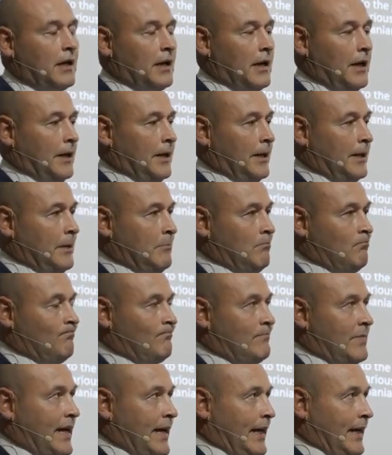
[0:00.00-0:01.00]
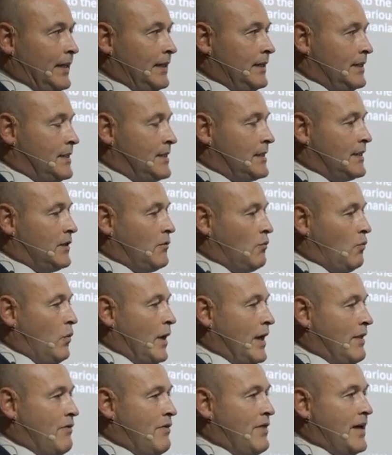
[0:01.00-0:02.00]
and
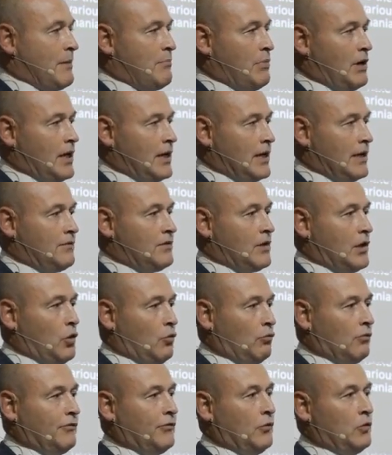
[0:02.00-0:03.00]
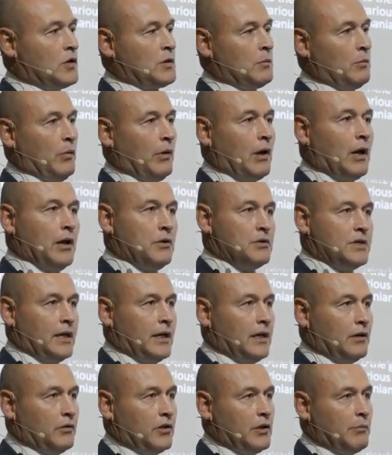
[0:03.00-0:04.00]
when they believed that law enforcement were closing
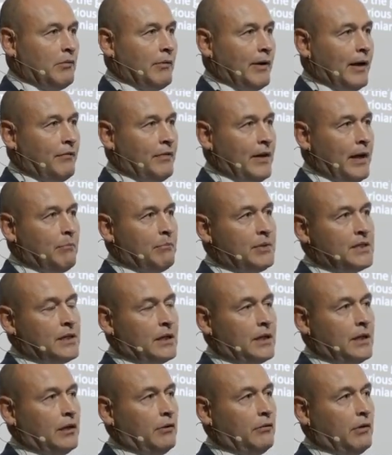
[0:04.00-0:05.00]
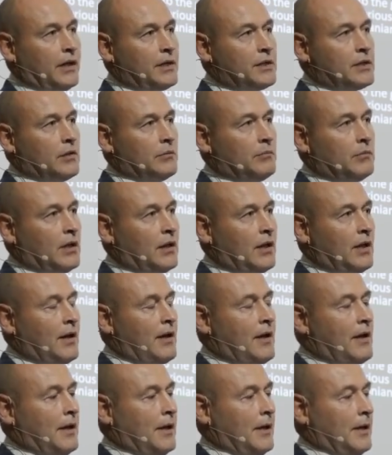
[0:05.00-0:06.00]
in on them around that particular item,
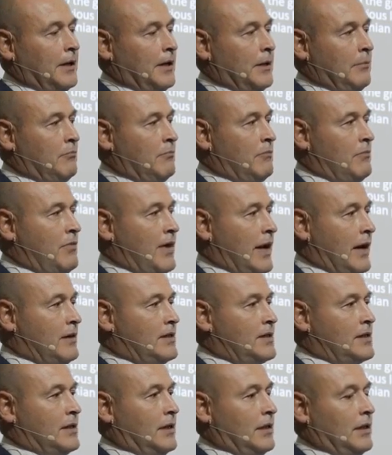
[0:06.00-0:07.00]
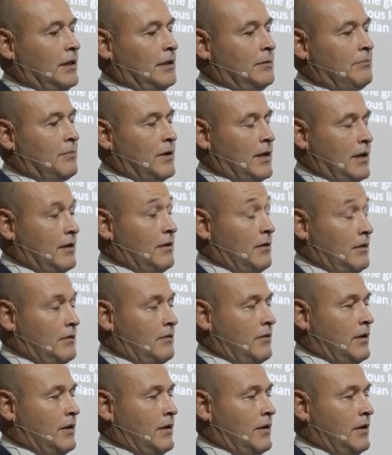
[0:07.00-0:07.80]
the